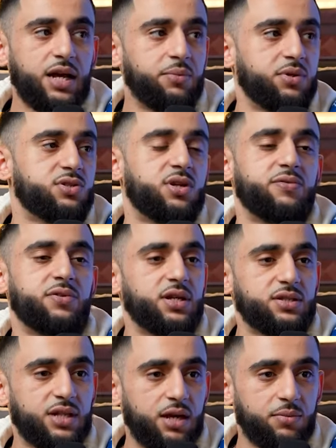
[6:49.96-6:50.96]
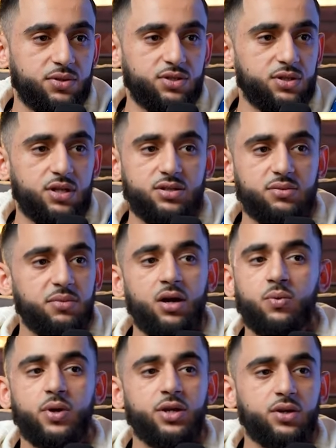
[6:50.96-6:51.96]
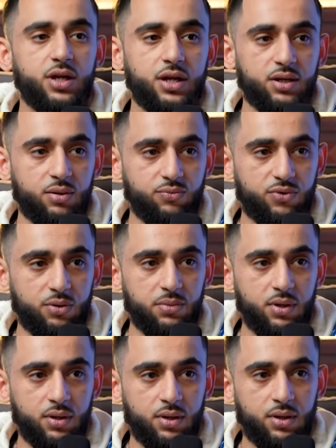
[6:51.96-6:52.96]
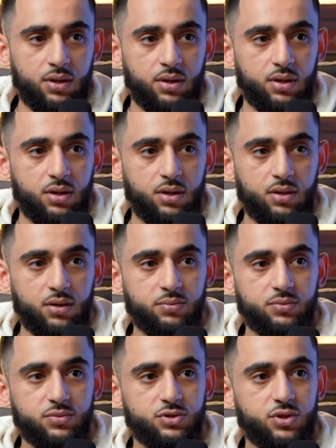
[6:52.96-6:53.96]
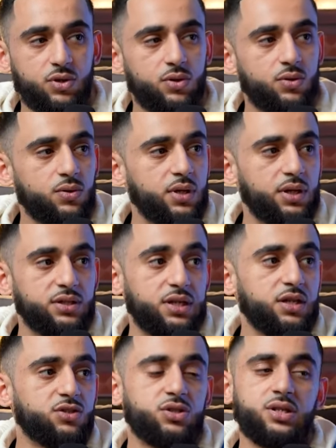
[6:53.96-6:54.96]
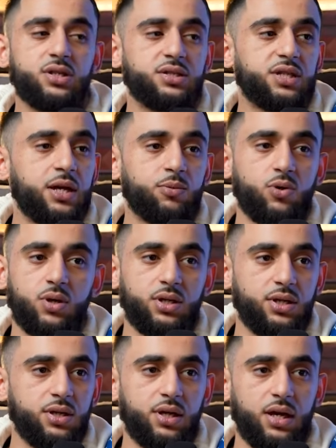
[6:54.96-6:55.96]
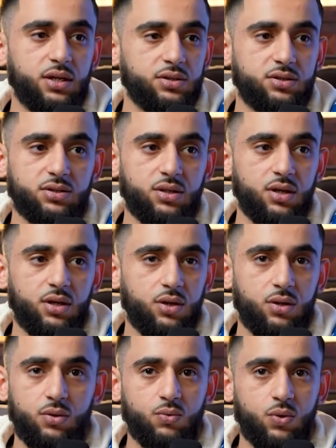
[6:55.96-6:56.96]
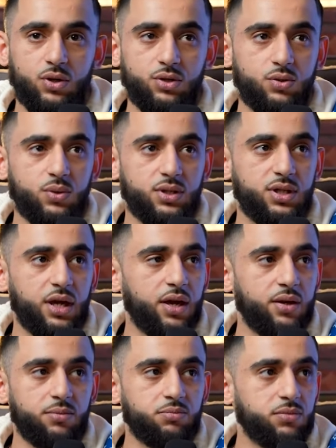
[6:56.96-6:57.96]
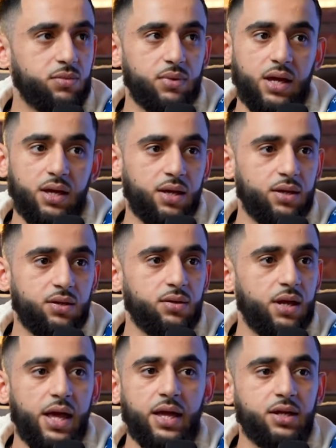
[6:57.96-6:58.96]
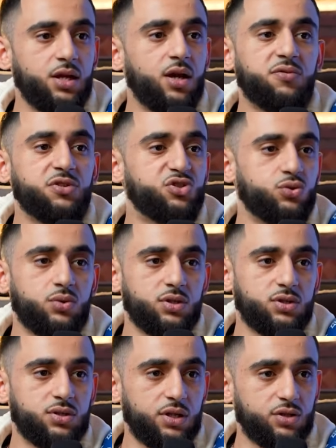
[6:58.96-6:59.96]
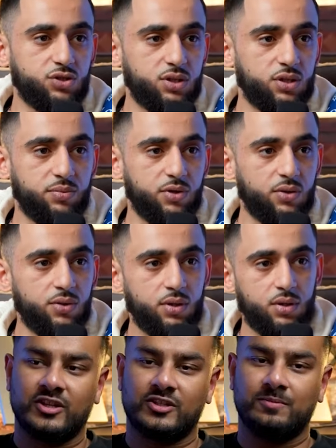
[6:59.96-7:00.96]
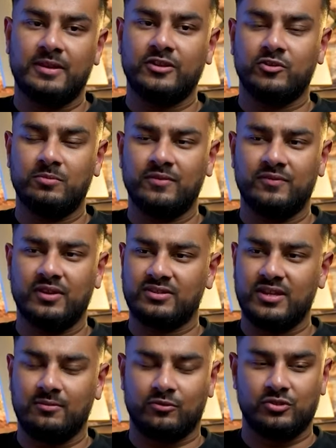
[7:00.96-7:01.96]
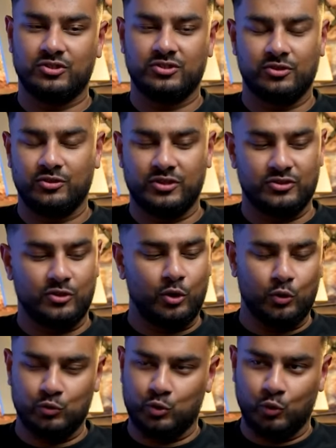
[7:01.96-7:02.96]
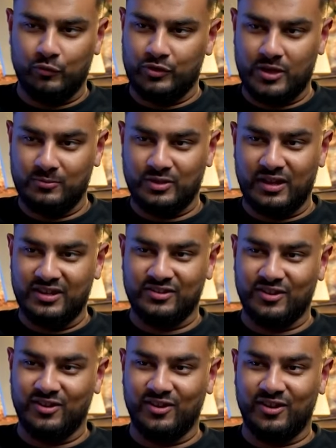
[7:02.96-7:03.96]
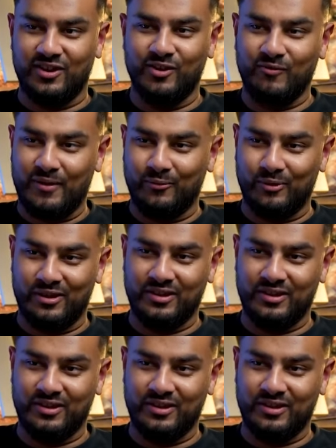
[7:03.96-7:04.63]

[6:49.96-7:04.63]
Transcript: diamonds are VS diamonds. It doesn't matter where you get them from. So it's literally the same quality as what you would get in any other jewelers, literally, bro. Explain to me VS diamond, because there's a lot of jewelry terms that I need to unravel